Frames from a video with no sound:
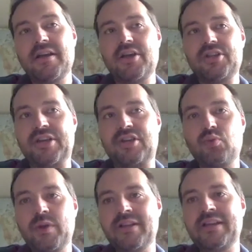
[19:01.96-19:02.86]
Like, you
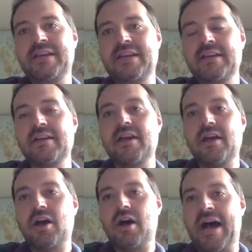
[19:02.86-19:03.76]
really
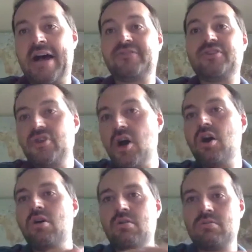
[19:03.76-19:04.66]
have to
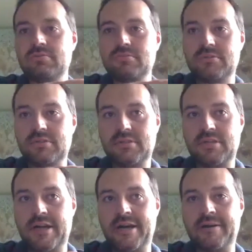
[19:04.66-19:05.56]
know,
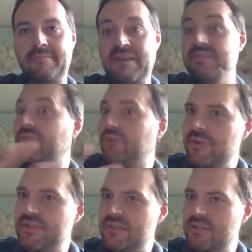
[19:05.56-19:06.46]
even
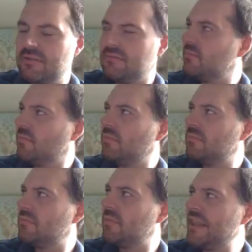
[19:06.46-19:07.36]
fluids,
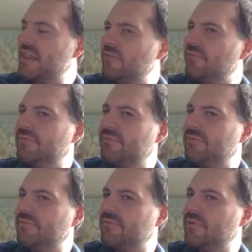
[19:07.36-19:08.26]
I think
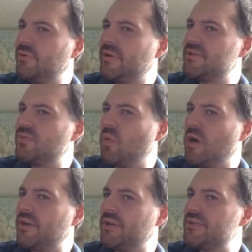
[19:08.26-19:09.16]
fluids
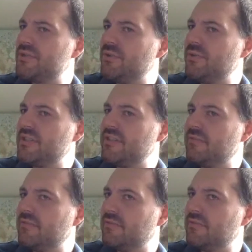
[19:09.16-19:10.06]
1 or 2
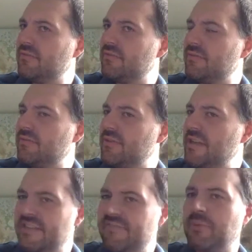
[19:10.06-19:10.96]

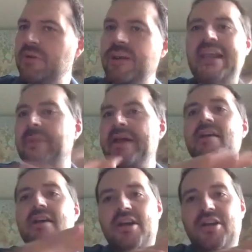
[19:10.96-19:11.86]
is even a prereq. Anyway,
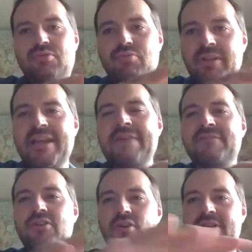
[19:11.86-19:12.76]
you really have
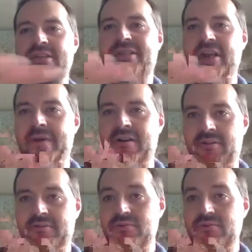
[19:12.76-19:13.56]
to know these fundamental